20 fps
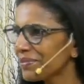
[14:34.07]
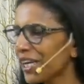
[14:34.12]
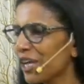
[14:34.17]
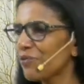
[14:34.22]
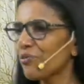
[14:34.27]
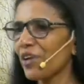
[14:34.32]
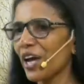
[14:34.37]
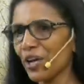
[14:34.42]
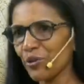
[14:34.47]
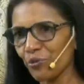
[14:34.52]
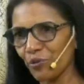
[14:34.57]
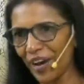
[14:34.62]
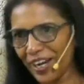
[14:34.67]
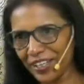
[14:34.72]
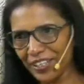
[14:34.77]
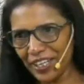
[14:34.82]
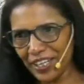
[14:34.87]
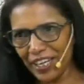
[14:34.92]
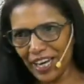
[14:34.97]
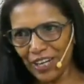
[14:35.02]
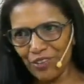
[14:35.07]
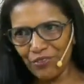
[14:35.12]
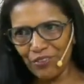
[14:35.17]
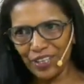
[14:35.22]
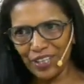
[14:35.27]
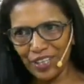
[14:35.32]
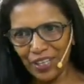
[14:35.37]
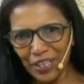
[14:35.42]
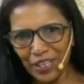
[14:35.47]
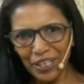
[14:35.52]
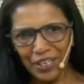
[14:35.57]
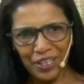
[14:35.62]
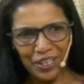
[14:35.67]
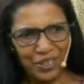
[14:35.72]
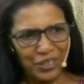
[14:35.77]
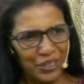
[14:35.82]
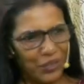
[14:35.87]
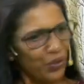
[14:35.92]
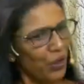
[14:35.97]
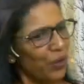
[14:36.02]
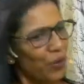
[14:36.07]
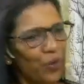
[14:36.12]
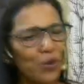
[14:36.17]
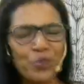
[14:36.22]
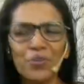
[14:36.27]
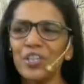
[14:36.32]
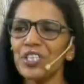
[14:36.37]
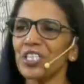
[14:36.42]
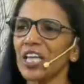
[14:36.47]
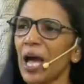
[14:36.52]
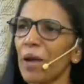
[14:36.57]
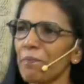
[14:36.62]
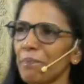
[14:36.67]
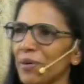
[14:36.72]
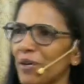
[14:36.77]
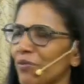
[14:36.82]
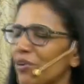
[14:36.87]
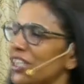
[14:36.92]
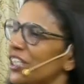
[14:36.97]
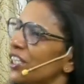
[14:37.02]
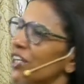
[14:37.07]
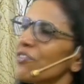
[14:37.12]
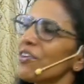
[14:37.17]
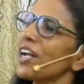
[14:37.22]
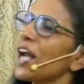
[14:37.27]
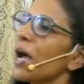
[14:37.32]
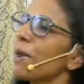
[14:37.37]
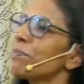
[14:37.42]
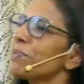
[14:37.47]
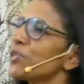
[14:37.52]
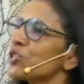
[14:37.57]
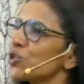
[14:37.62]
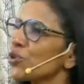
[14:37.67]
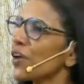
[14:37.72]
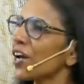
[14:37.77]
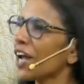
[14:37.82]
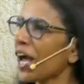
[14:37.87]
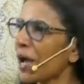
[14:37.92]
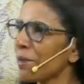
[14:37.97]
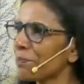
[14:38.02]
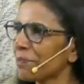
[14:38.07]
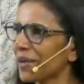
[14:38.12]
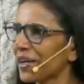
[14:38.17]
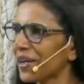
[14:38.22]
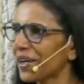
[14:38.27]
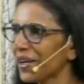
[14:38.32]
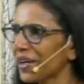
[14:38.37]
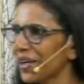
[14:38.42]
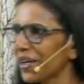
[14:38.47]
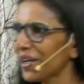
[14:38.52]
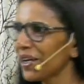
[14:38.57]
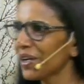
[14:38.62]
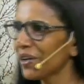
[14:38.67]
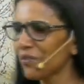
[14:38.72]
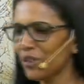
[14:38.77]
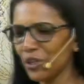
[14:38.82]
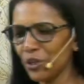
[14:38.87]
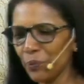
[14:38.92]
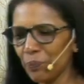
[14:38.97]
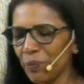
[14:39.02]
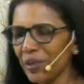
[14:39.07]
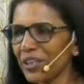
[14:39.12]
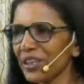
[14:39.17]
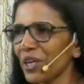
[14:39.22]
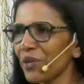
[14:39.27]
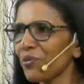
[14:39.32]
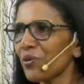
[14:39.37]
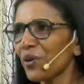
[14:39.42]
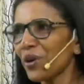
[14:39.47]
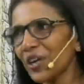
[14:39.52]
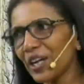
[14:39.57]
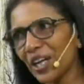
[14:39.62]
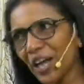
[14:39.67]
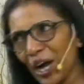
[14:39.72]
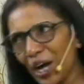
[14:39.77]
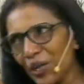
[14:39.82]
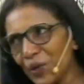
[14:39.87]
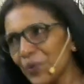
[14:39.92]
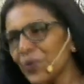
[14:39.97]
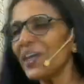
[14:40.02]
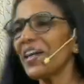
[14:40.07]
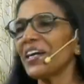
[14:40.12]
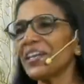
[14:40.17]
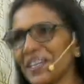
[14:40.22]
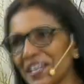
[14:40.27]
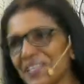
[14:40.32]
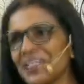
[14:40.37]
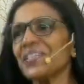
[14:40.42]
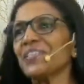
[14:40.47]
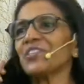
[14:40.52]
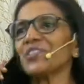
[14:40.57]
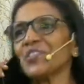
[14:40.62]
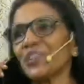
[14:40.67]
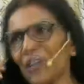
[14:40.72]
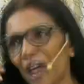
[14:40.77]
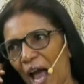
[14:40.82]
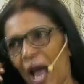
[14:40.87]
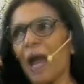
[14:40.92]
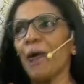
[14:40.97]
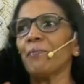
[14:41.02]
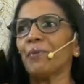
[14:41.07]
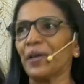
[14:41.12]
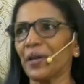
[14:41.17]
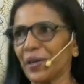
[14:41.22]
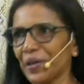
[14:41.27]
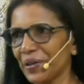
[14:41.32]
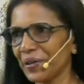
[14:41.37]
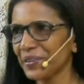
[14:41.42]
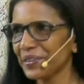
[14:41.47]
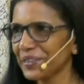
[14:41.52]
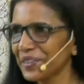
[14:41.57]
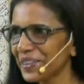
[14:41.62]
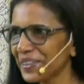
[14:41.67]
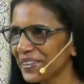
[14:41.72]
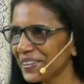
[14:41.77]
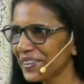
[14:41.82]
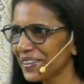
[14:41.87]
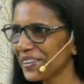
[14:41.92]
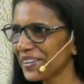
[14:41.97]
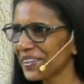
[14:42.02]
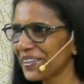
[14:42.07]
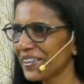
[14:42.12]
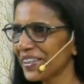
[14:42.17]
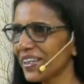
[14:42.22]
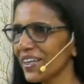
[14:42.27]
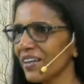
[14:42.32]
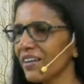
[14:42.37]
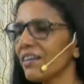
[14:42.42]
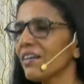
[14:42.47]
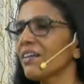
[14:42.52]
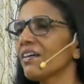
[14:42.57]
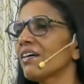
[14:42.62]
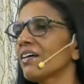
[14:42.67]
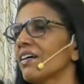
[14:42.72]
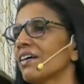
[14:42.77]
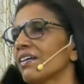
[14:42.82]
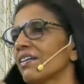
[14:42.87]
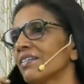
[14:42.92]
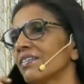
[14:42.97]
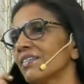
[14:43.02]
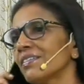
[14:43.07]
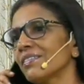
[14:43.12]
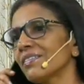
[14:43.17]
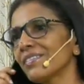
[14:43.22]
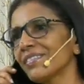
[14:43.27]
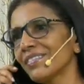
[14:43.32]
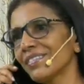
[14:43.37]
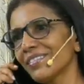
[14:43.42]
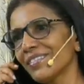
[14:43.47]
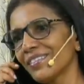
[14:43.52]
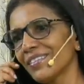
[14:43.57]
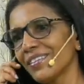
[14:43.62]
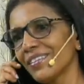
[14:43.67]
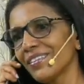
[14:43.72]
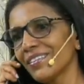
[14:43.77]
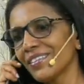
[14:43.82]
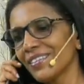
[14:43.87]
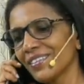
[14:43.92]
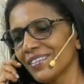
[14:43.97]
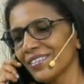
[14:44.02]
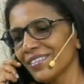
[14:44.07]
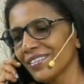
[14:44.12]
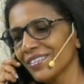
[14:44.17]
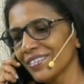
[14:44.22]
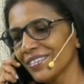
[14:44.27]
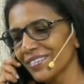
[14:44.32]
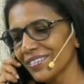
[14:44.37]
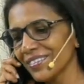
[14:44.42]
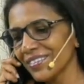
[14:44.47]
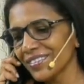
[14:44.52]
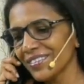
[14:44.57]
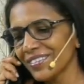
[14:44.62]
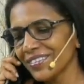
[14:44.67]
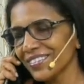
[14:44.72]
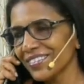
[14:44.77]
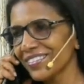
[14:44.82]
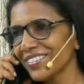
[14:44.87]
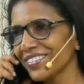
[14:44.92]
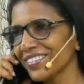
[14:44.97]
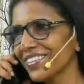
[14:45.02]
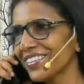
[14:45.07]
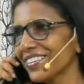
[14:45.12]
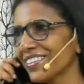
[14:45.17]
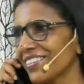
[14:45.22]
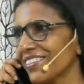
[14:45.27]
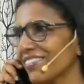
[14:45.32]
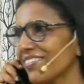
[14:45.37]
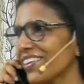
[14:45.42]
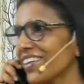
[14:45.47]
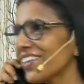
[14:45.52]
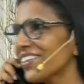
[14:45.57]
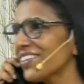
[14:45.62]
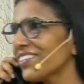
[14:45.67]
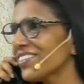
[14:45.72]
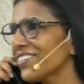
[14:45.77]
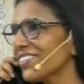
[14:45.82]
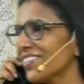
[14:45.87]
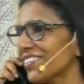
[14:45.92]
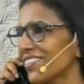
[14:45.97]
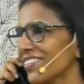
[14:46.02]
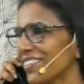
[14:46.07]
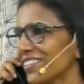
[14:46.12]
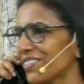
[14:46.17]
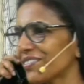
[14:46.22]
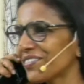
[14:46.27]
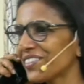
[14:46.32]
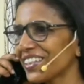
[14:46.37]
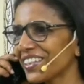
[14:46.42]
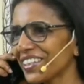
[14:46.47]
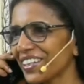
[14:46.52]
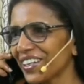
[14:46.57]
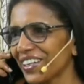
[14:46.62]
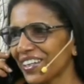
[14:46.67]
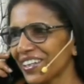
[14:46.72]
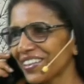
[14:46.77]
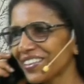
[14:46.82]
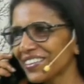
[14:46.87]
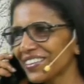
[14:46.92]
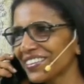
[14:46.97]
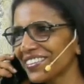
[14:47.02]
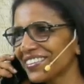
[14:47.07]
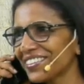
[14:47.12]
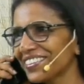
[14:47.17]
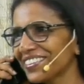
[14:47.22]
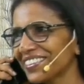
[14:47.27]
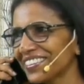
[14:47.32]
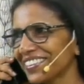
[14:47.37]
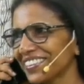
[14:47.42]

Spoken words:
If you are fighting and winning, you are always happy. Whatever happens, you are happy. When you pick the phone, only hello. Yes, sister, I am here. Here. Hello. Ayo. Why you call me now?